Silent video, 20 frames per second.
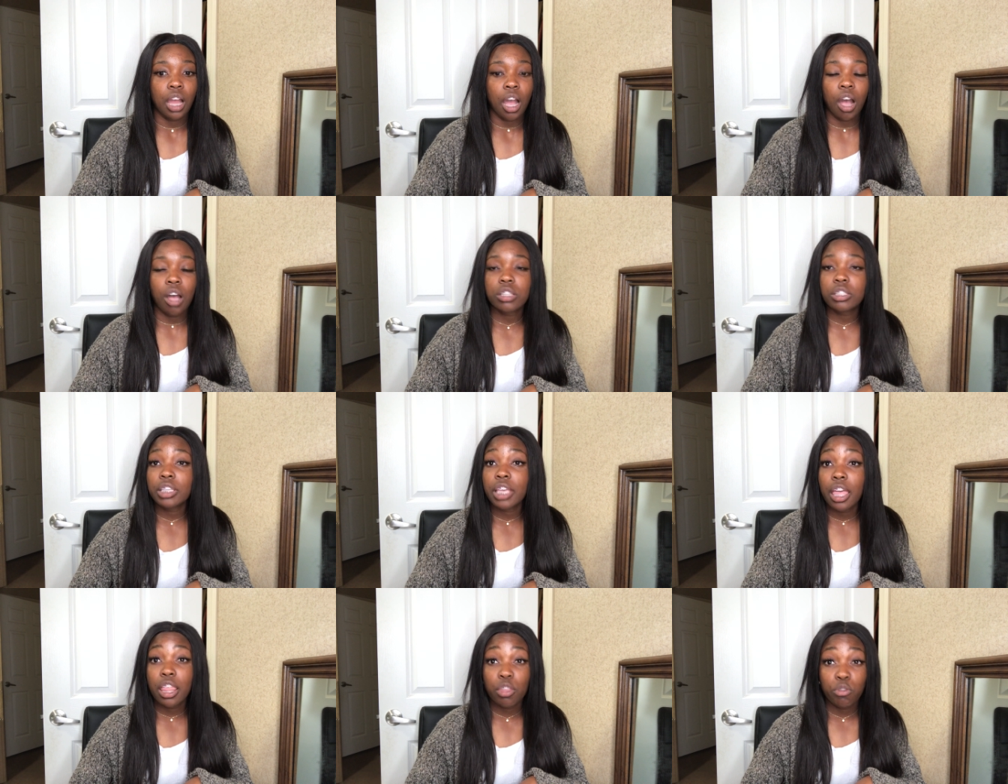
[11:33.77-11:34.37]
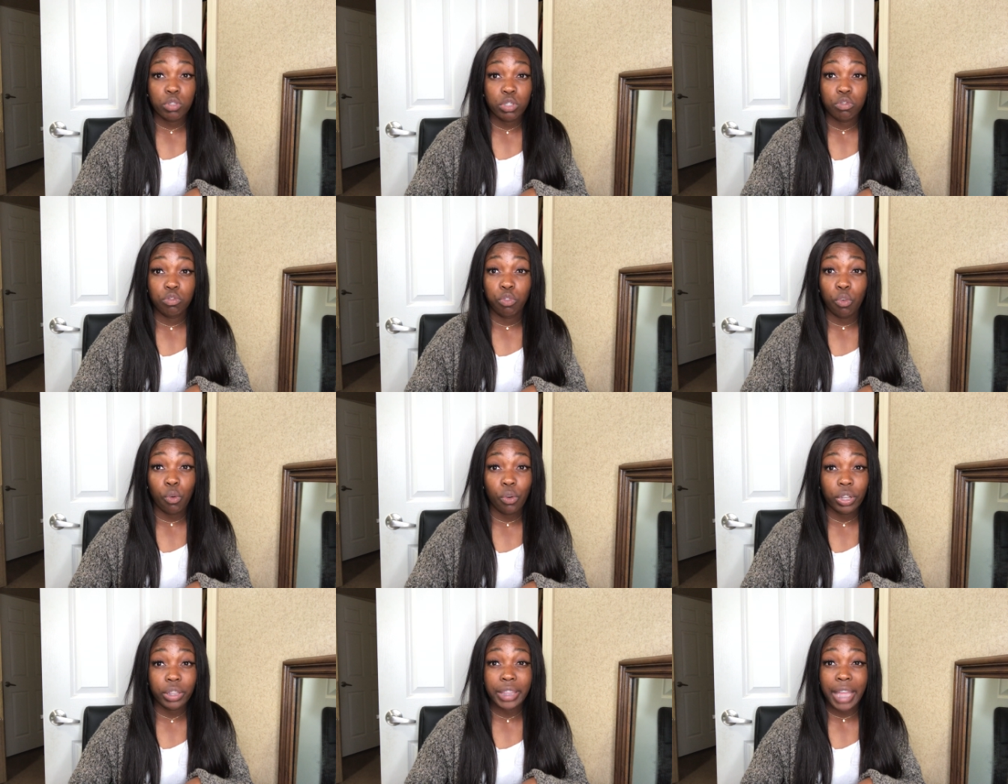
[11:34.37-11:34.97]
altogether, it was
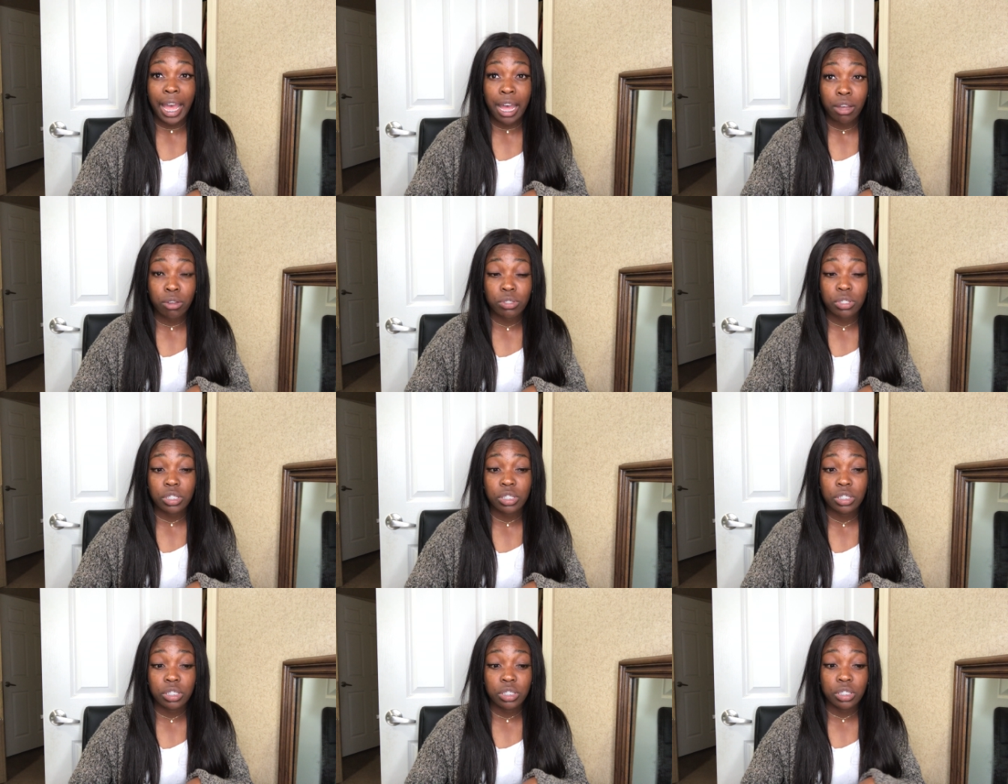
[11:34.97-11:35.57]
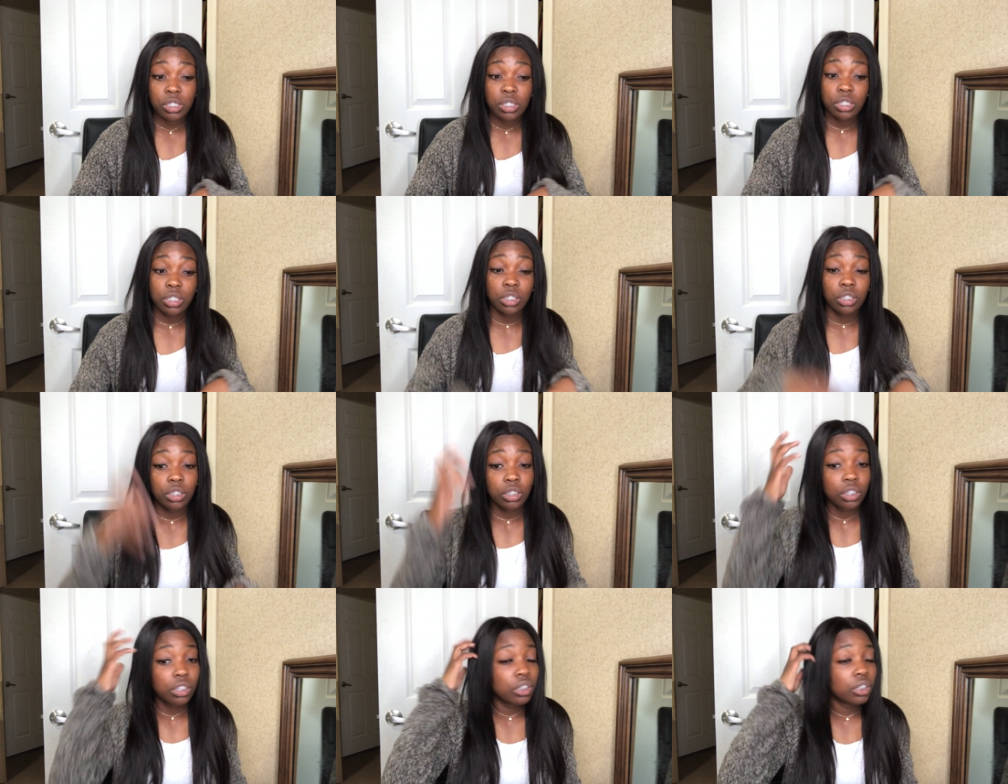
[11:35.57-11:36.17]
4000
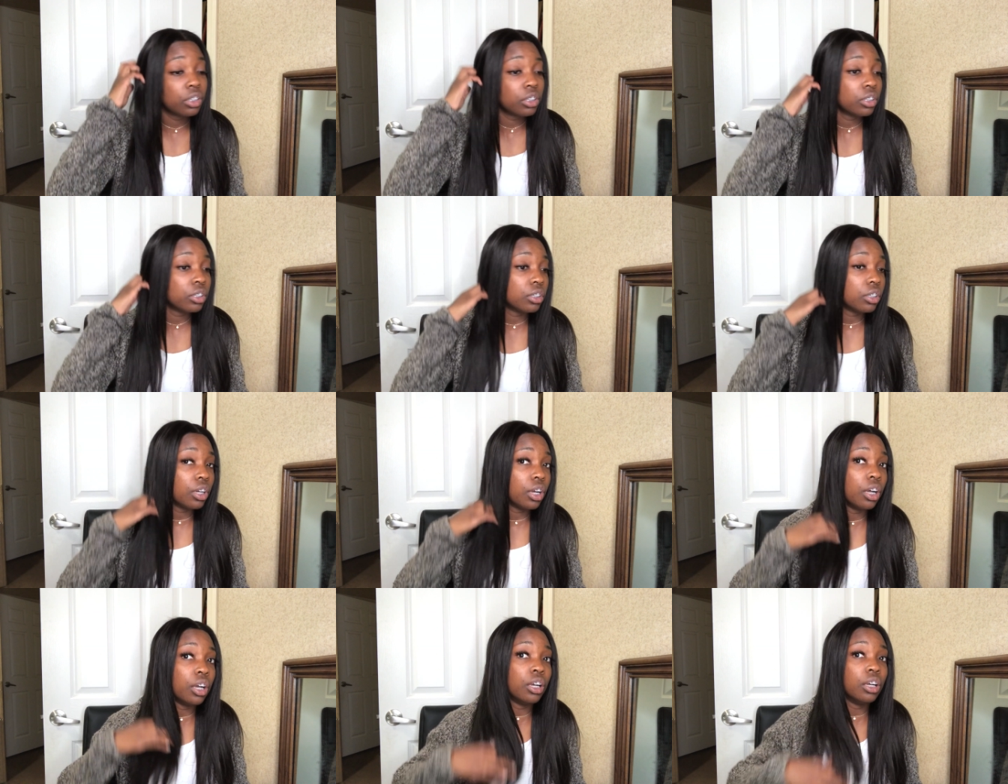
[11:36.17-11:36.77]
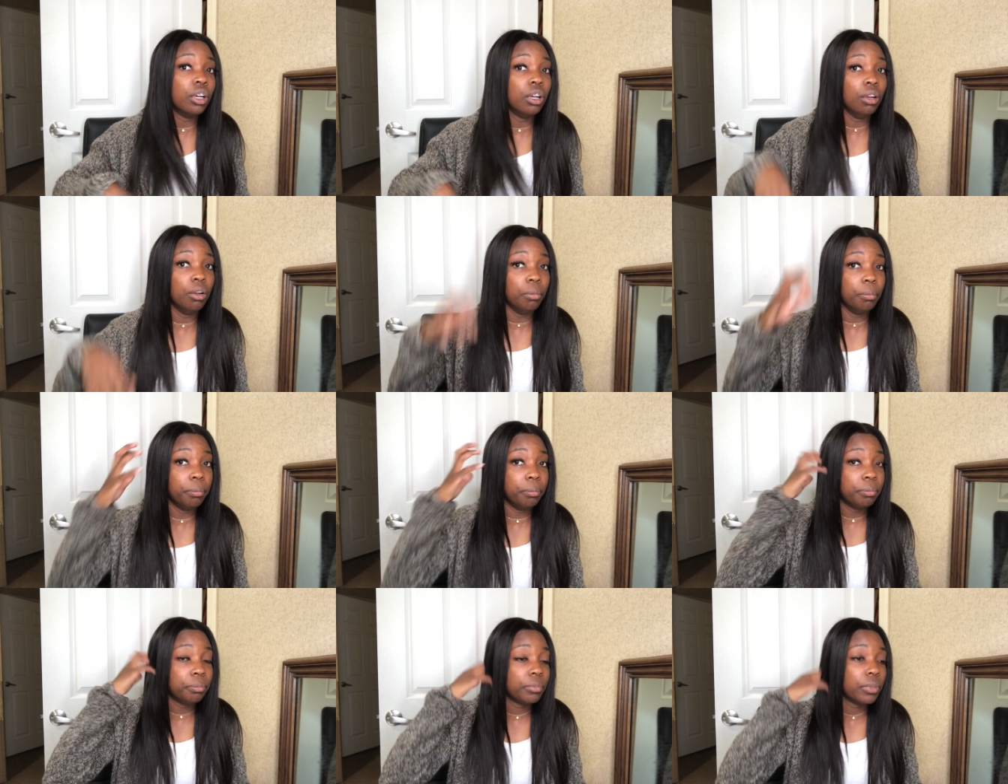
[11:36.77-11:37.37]

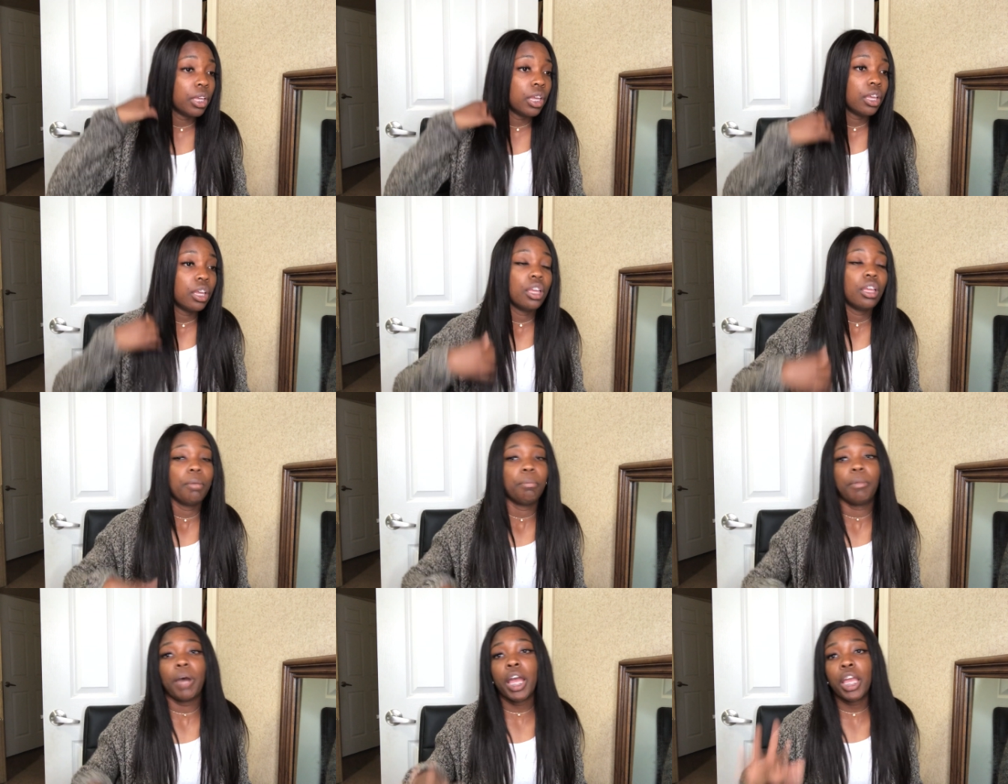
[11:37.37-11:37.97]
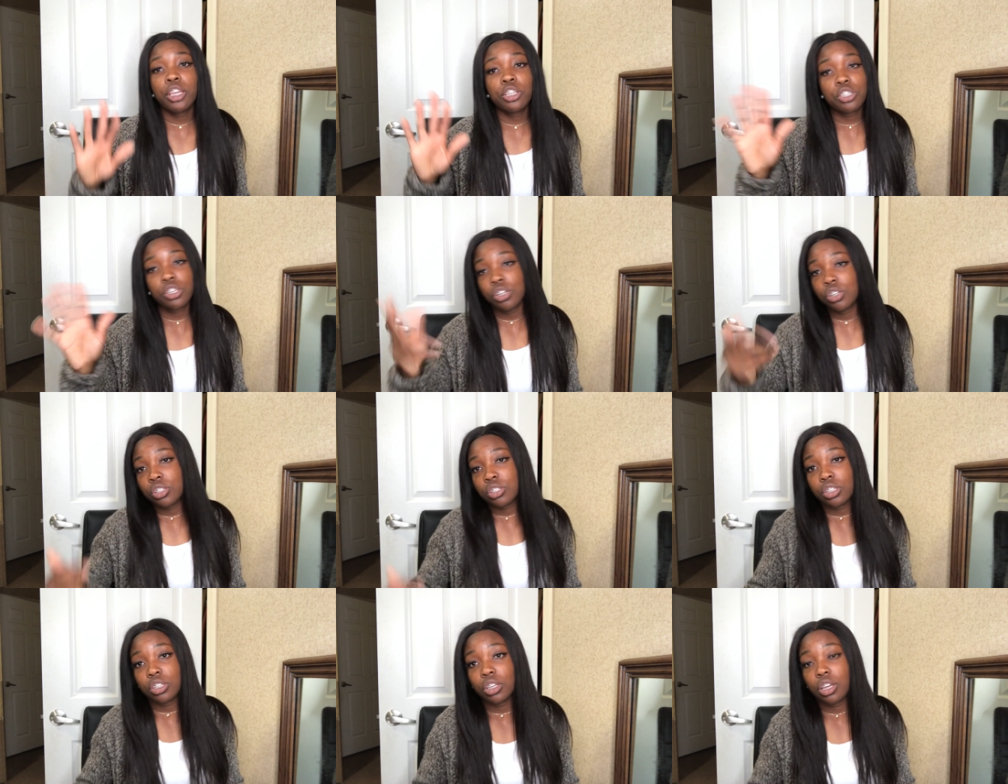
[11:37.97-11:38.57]
um, My
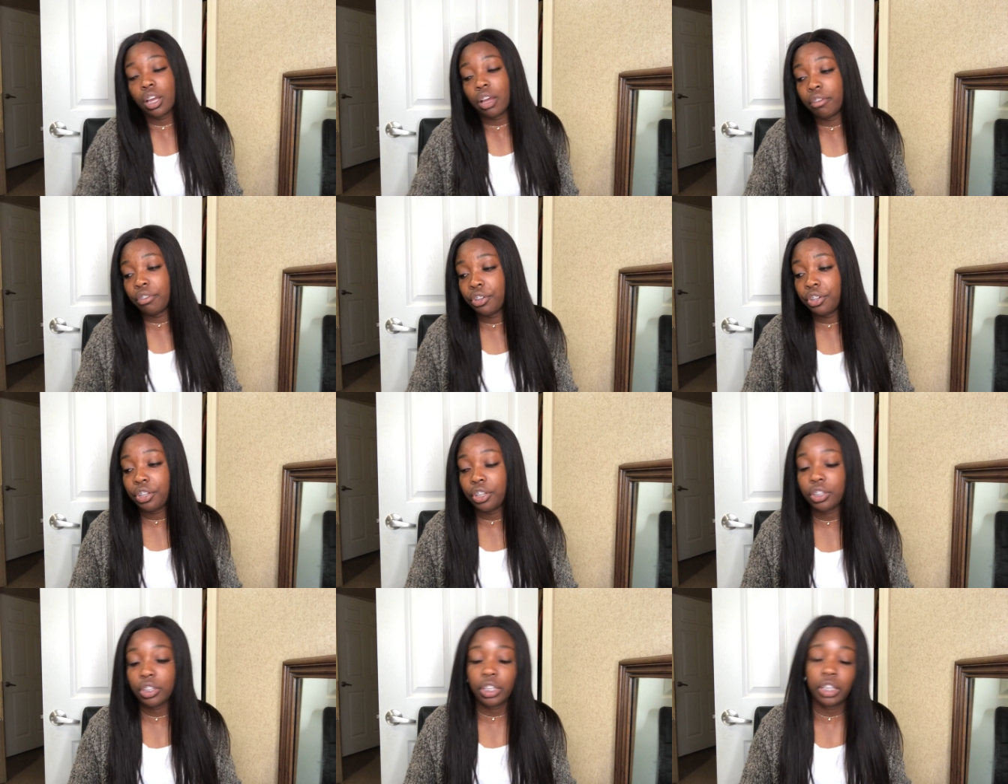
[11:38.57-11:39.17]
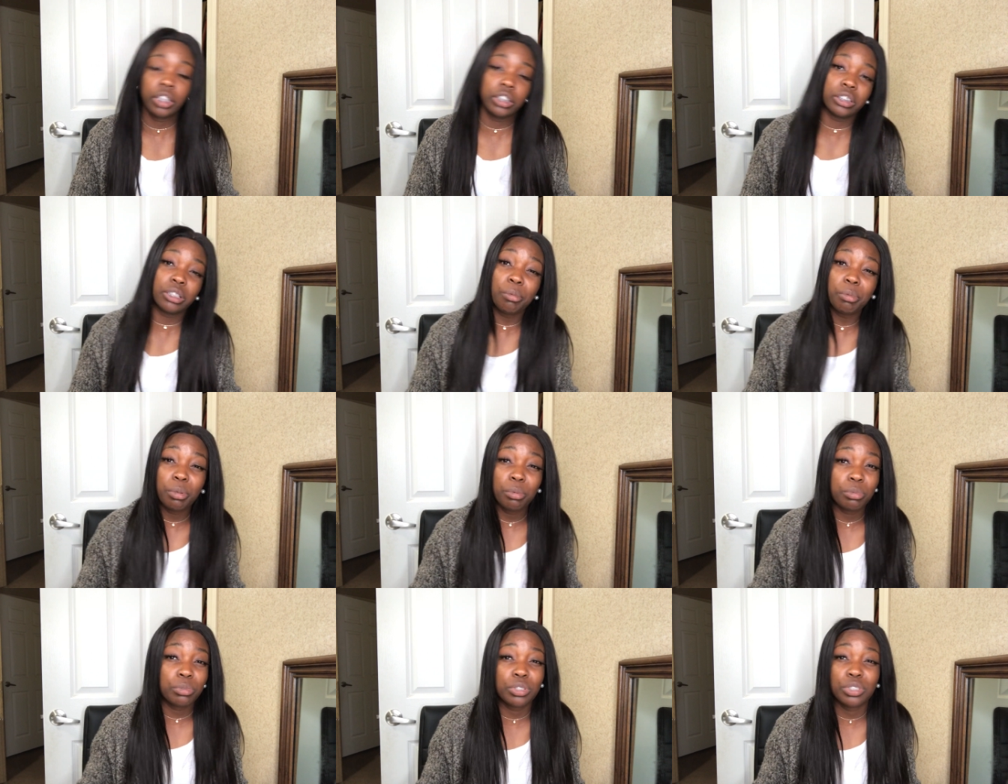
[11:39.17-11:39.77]
insurance didn't cover anything. Some
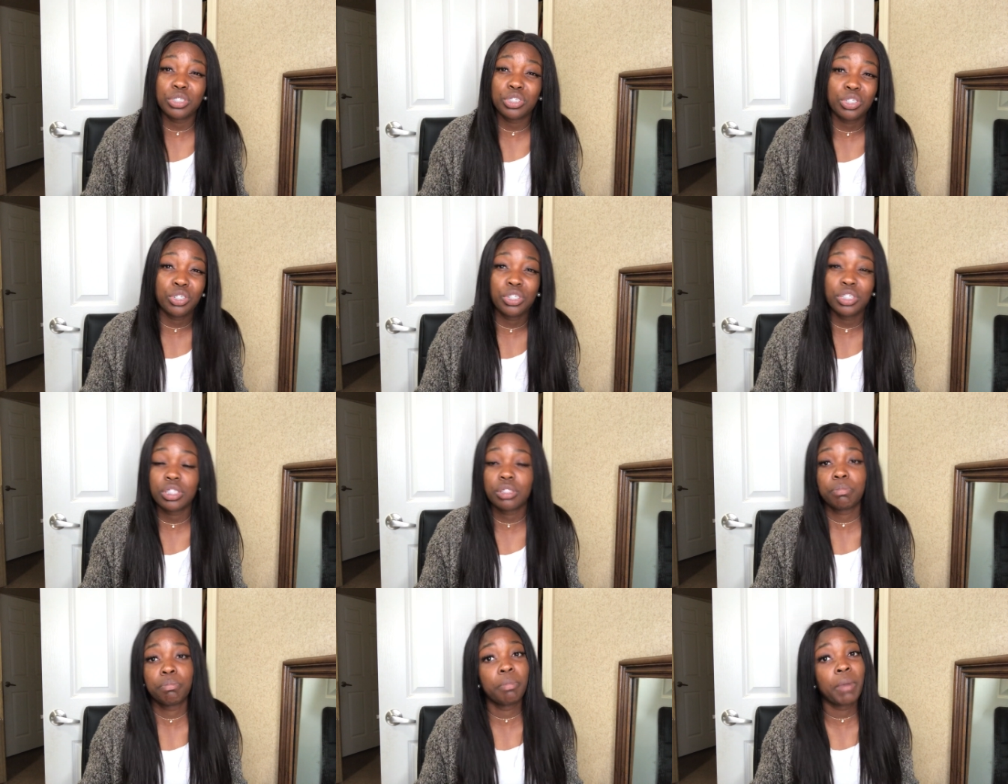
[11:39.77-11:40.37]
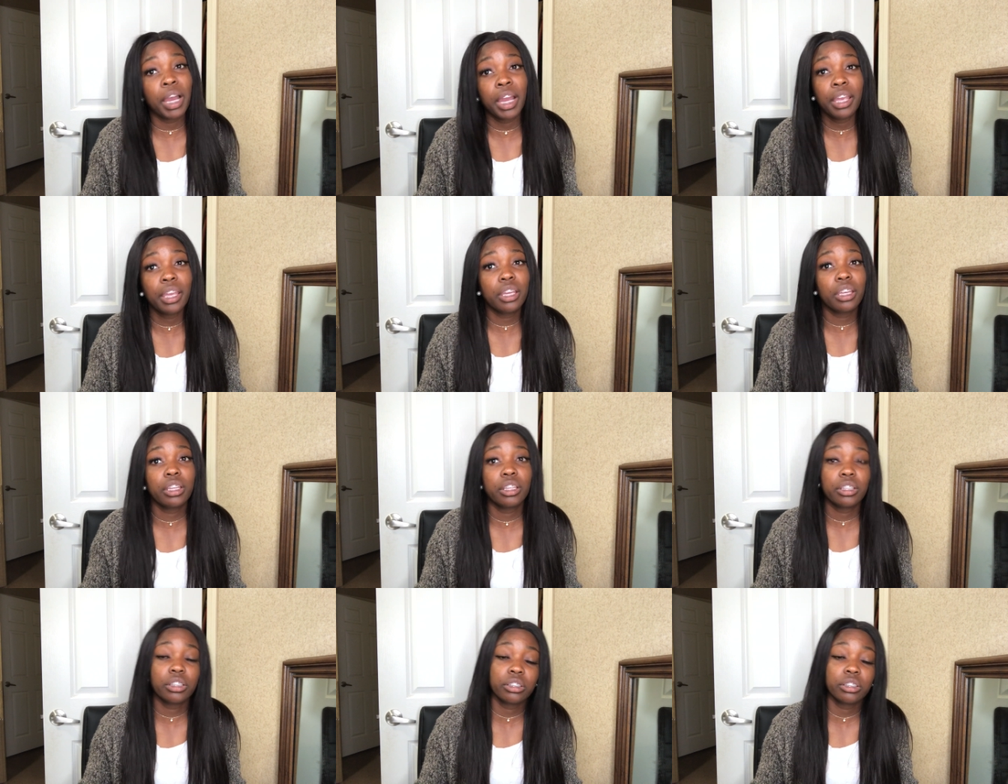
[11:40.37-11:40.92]
people's insurance might.